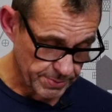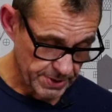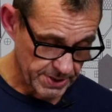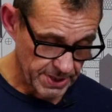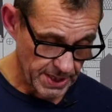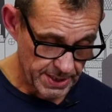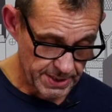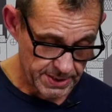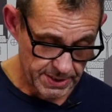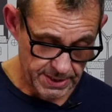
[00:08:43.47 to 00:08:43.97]

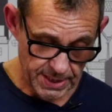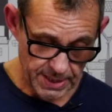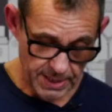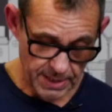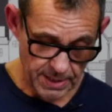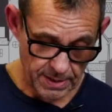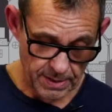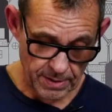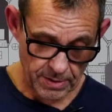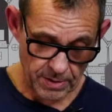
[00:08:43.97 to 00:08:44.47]
tasty.
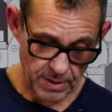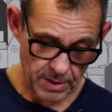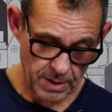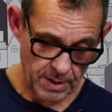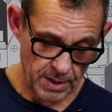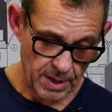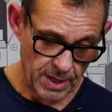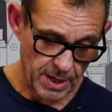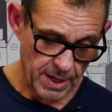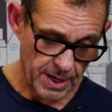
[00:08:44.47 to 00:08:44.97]

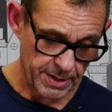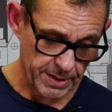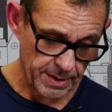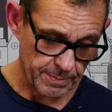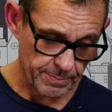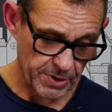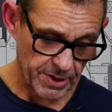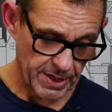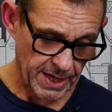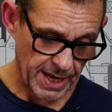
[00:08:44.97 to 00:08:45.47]
And I'm
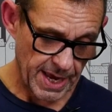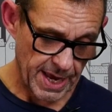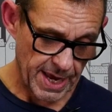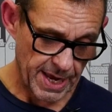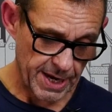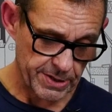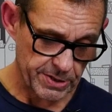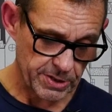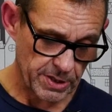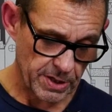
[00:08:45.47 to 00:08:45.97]
going to add